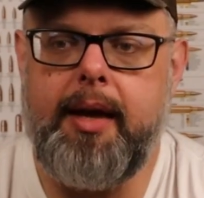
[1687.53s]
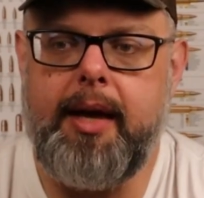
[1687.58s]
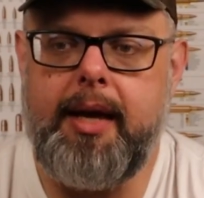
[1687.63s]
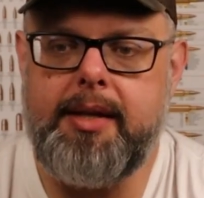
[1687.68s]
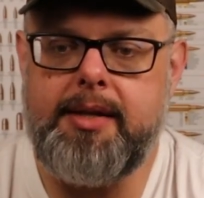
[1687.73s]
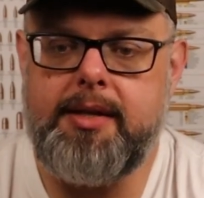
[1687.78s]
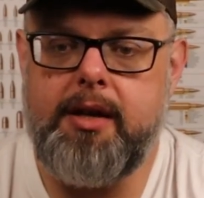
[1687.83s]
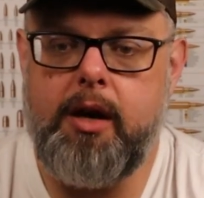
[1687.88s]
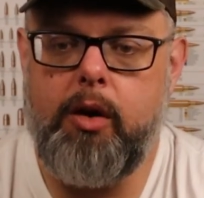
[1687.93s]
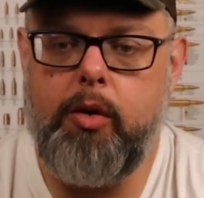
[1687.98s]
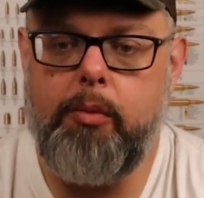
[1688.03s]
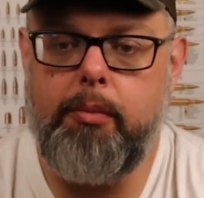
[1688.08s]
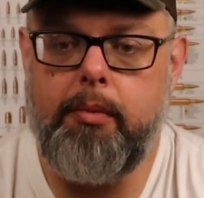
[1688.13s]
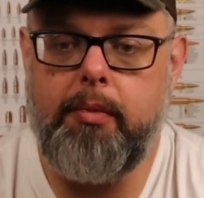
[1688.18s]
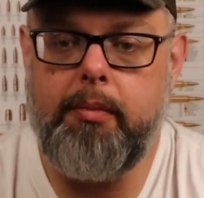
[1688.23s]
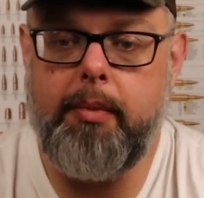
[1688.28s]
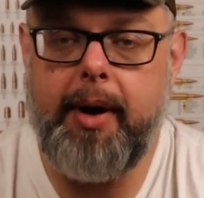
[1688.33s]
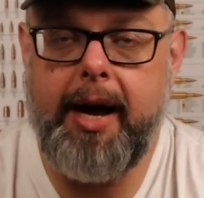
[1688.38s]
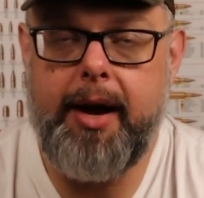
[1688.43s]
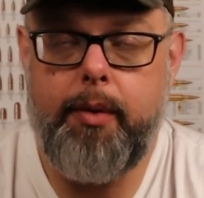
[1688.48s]
And so
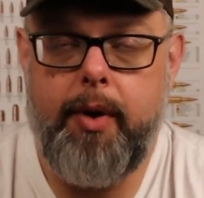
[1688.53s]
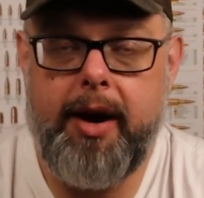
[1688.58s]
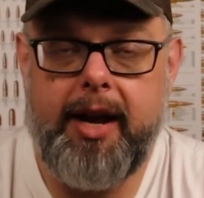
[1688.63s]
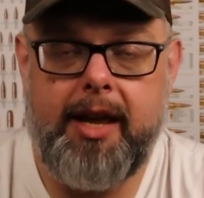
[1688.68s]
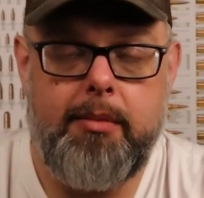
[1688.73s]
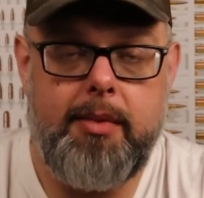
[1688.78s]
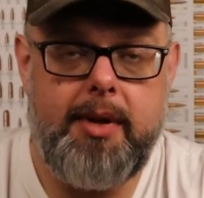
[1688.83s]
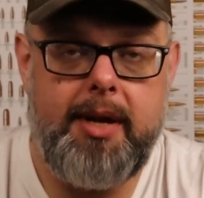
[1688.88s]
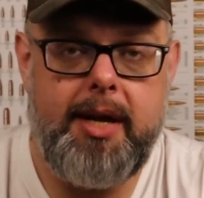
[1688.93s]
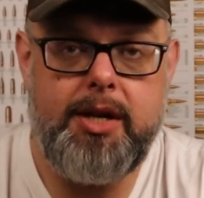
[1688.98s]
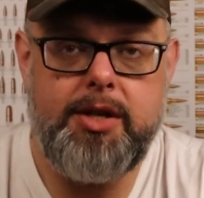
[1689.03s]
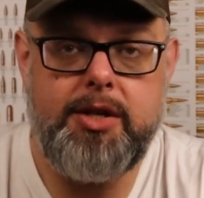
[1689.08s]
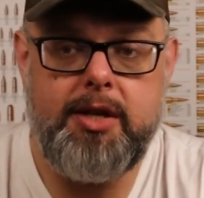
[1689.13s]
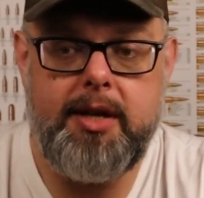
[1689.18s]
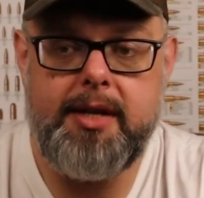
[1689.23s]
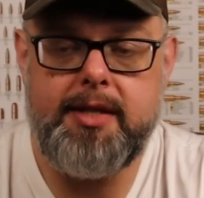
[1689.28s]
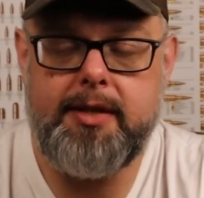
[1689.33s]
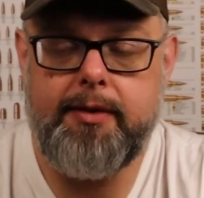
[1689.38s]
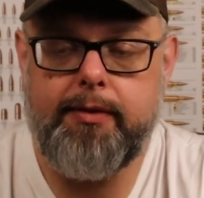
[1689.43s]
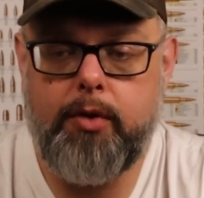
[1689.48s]
my
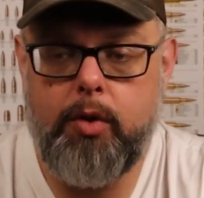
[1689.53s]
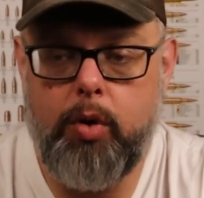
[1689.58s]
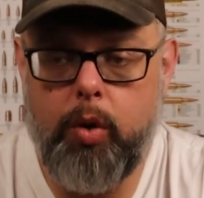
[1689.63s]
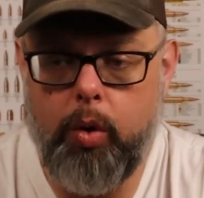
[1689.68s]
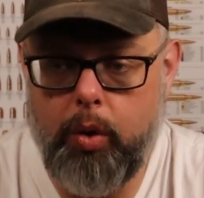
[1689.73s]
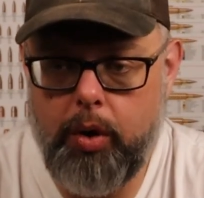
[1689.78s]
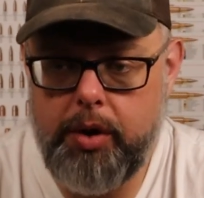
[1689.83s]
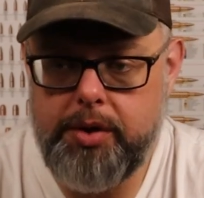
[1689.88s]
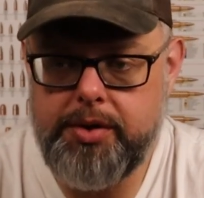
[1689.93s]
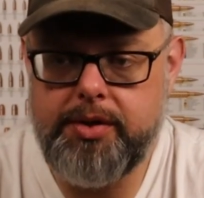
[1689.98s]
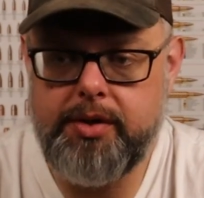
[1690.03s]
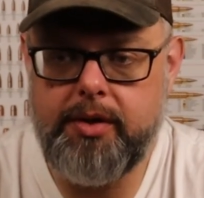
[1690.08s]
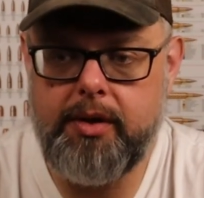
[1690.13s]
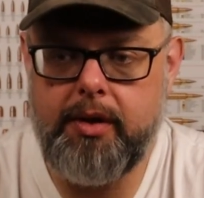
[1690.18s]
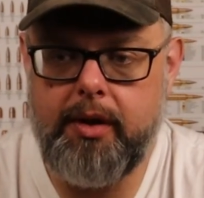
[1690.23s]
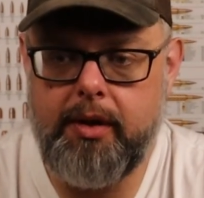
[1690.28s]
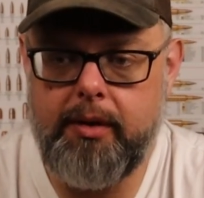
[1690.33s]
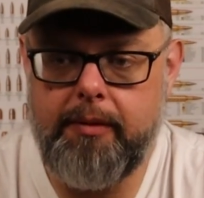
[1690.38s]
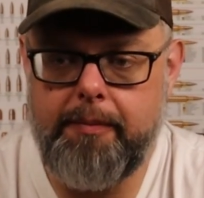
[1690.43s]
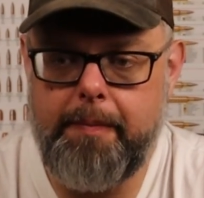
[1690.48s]
recommendation is, of course,
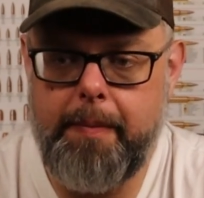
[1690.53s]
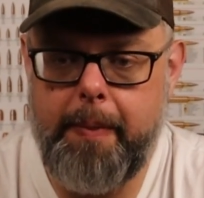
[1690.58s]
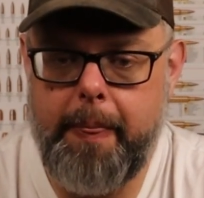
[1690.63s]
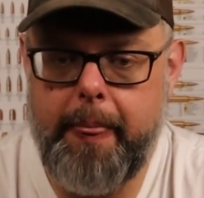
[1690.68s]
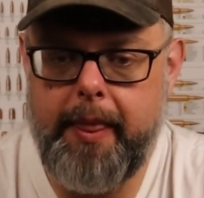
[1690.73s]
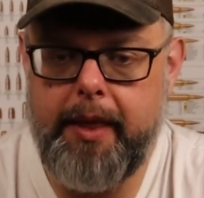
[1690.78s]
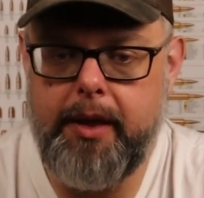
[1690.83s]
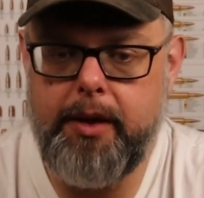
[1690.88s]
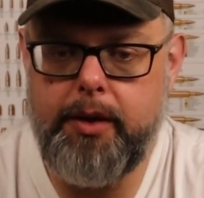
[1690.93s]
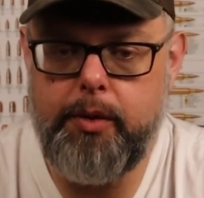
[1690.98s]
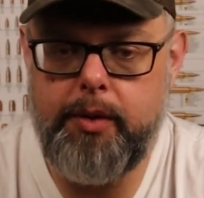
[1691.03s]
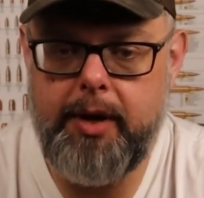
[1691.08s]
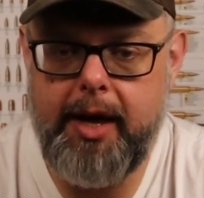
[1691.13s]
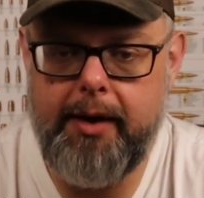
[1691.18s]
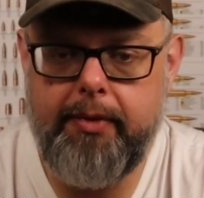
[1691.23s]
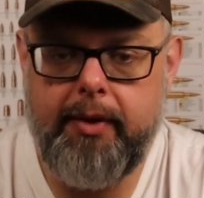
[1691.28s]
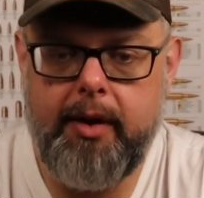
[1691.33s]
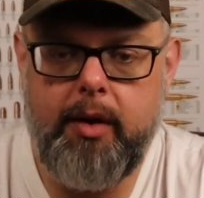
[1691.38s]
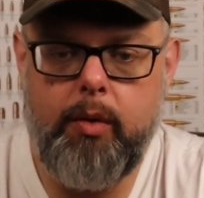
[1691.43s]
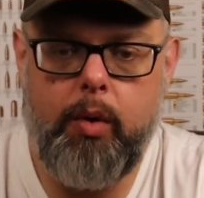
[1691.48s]
you
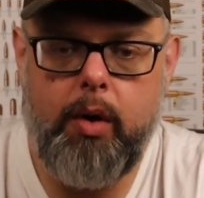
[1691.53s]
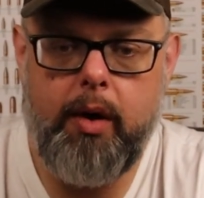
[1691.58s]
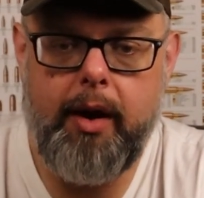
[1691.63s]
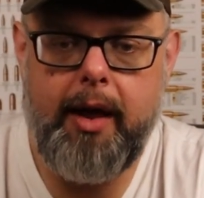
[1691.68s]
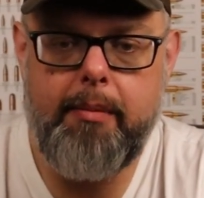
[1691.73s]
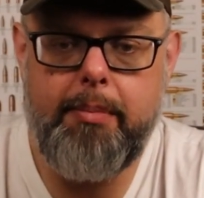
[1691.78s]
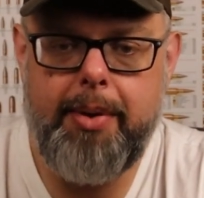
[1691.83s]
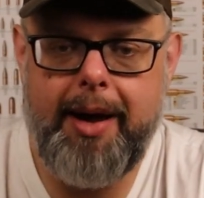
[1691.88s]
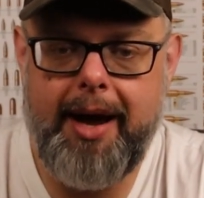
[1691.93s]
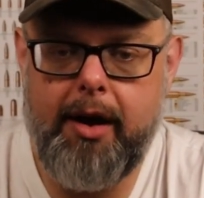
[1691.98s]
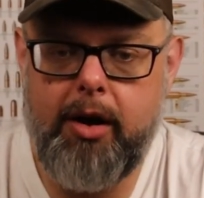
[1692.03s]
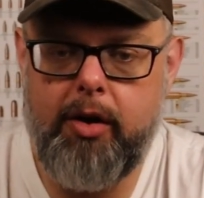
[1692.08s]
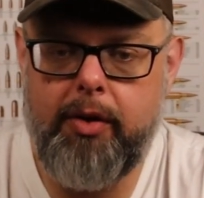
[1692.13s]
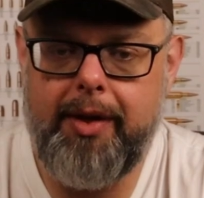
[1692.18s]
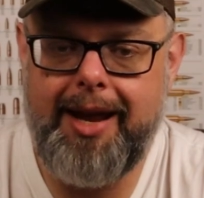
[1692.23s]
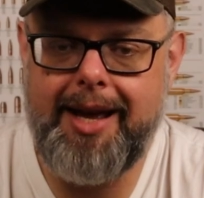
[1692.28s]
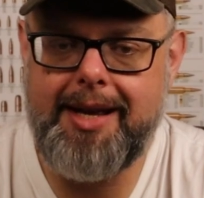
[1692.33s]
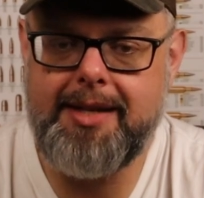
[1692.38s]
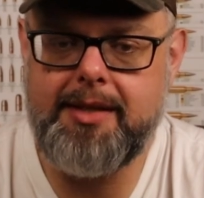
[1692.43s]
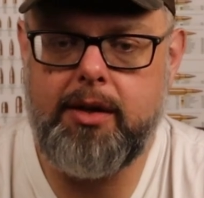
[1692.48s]
definitely want a powder
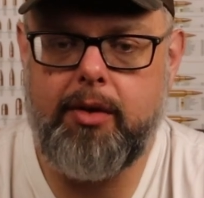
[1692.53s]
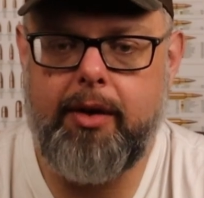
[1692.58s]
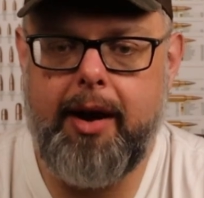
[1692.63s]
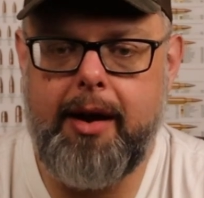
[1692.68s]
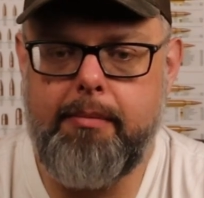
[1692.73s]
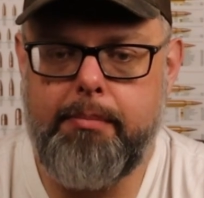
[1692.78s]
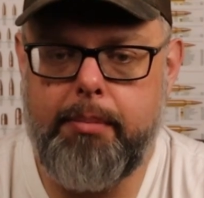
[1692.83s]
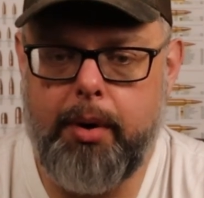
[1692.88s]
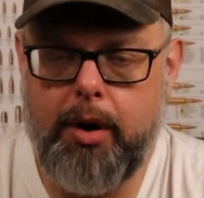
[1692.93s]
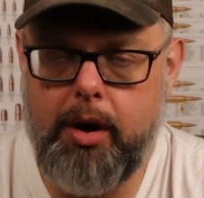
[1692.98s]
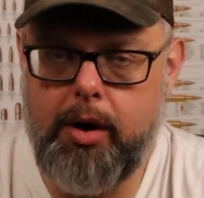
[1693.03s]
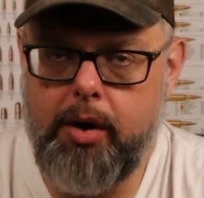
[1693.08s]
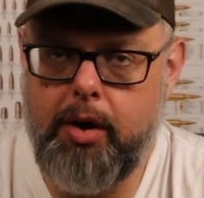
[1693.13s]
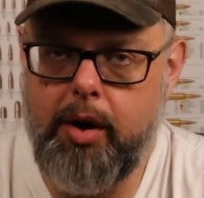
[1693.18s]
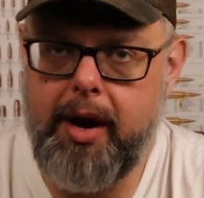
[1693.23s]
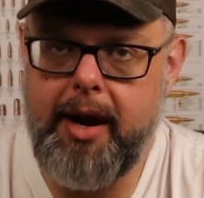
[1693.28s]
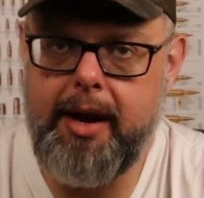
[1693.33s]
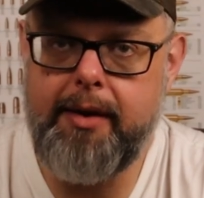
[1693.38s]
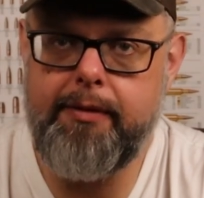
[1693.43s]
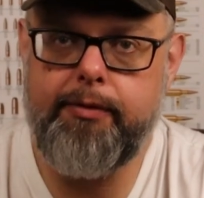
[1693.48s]
that has the right burn
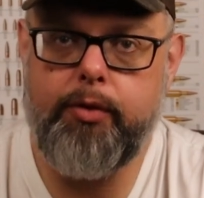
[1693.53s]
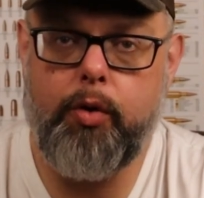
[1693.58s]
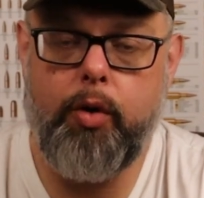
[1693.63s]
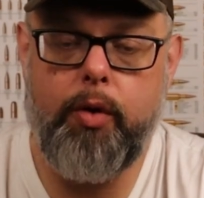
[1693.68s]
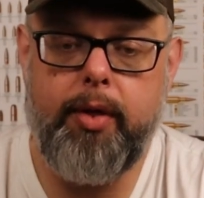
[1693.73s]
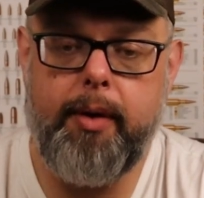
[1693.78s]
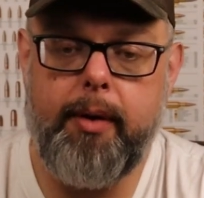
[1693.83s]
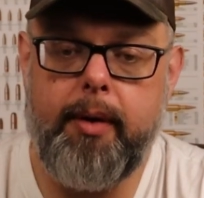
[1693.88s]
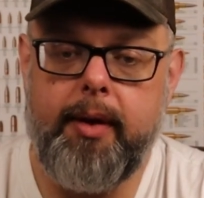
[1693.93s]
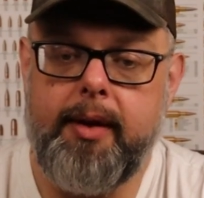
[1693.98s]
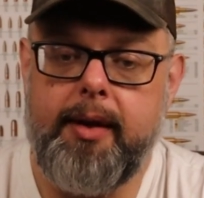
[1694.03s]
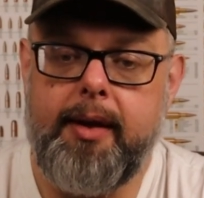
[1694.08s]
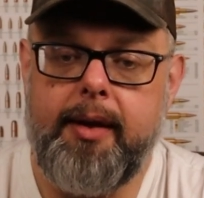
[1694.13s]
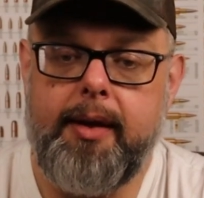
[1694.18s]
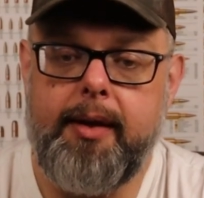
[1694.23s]
rate for the